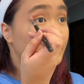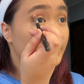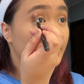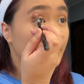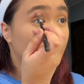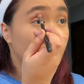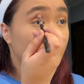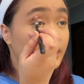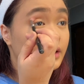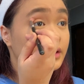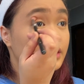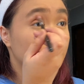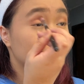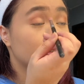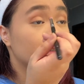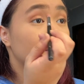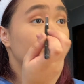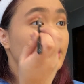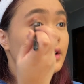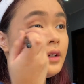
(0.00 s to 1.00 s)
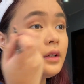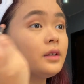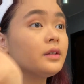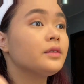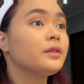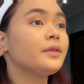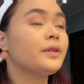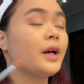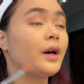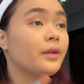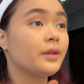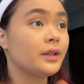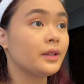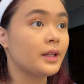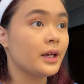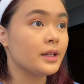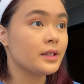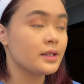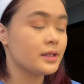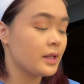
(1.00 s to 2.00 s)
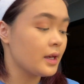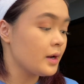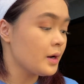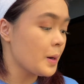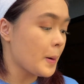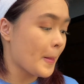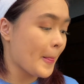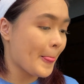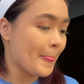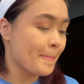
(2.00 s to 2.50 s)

Okay. So now that that's there,